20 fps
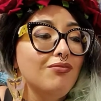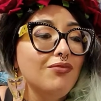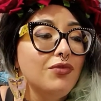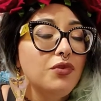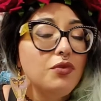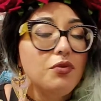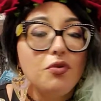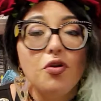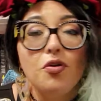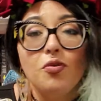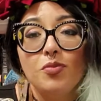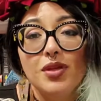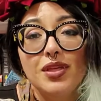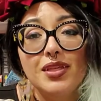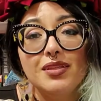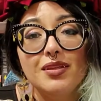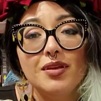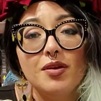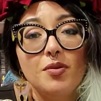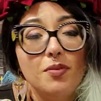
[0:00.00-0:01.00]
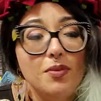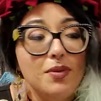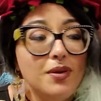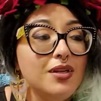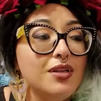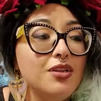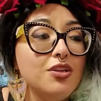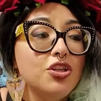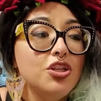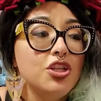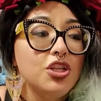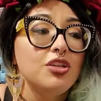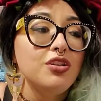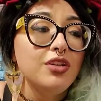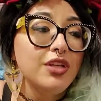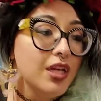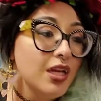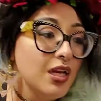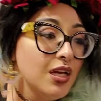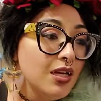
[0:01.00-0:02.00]
Throw me some
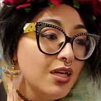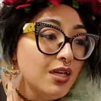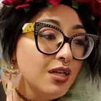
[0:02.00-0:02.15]
cheering